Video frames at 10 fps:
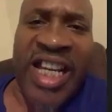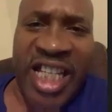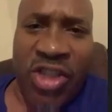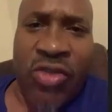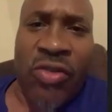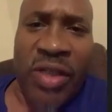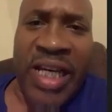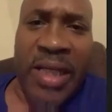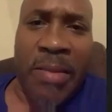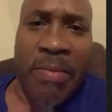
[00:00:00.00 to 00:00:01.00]
I got taught
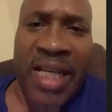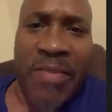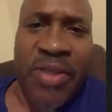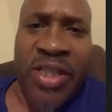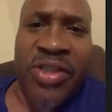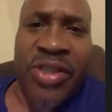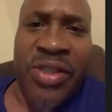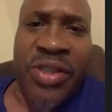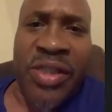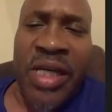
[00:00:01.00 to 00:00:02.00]
how to block
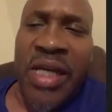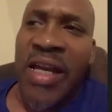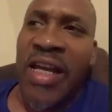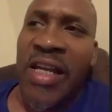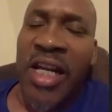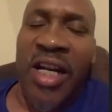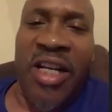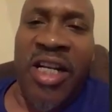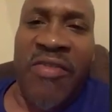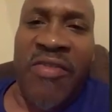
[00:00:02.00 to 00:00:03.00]
punches and
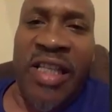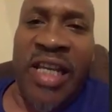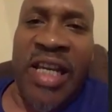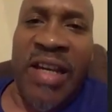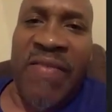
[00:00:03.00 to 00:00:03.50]
everything.